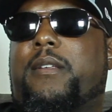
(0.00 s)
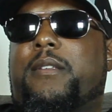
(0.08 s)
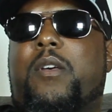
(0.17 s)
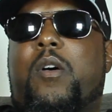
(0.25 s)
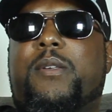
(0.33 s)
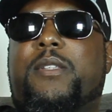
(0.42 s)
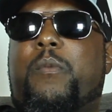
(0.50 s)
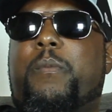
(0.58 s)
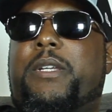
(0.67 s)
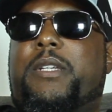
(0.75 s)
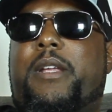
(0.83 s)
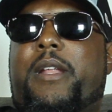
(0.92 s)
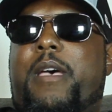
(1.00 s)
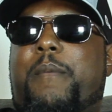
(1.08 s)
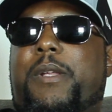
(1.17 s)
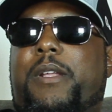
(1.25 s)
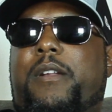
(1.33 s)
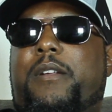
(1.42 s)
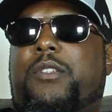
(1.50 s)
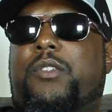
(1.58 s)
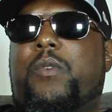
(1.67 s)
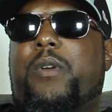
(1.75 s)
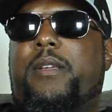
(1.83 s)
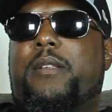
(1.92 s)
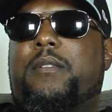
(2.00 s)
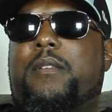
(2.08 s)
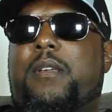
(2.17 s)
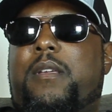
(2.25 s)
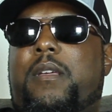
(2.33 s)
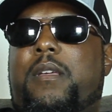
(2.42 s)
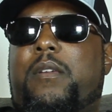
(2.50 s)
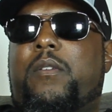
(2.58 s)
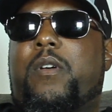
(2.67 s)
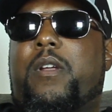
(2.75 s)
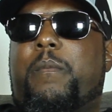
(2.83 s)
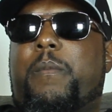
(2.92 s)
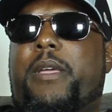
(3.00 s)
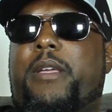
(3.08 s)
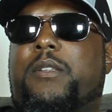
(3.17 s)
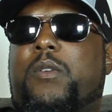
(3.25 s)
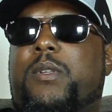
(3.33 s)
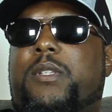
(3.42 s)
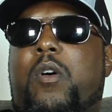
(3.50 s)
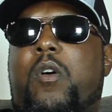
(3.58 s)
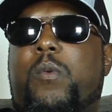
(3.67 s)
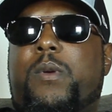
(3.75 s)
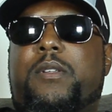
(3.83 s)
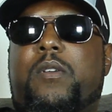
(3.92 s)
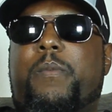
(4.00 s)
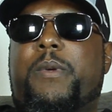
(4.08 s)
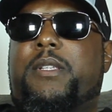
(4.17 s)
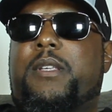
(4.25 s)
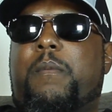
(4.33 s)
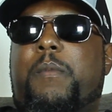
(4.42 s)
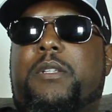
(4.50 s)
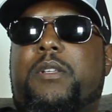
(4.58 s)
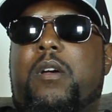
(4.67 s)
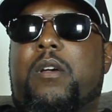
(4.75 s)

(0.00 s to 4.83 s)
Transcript: It's always gonna be shit happening in the streets. You know what I mean? So it's always going to be something to talk